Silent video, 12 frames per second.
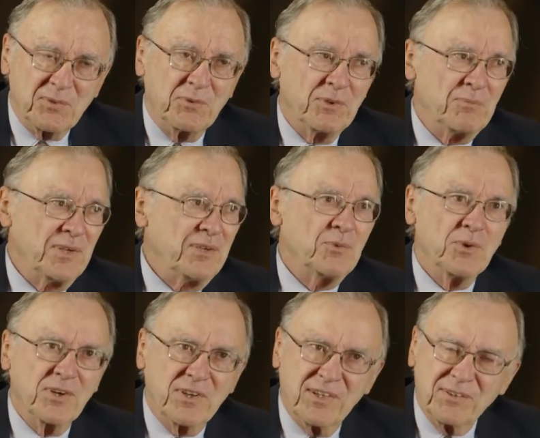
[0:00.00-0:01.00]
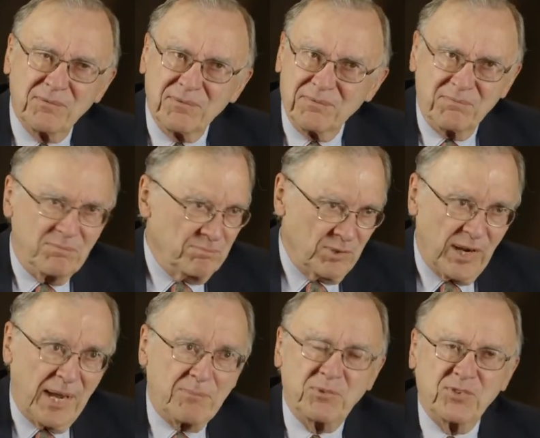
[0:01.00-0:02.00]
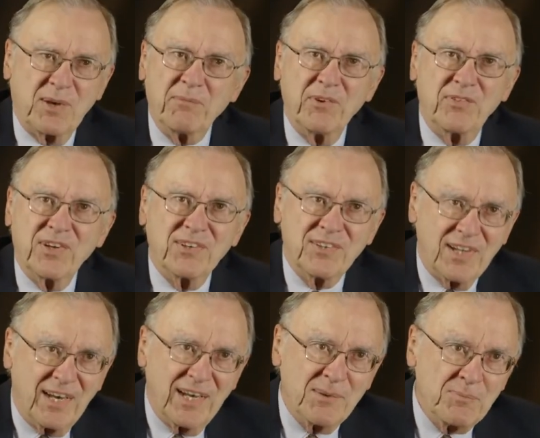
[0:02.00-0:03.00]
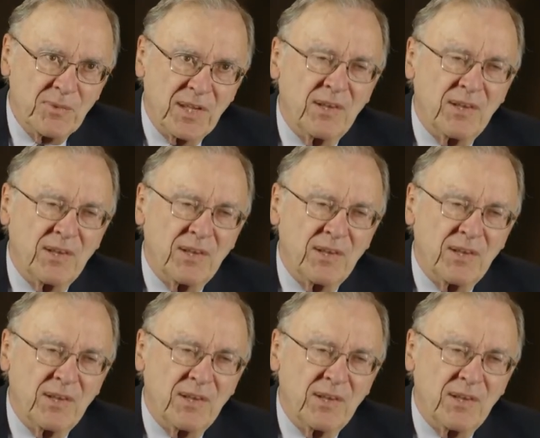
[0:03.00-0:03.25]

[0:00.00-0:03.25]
would be working perhaps some of their time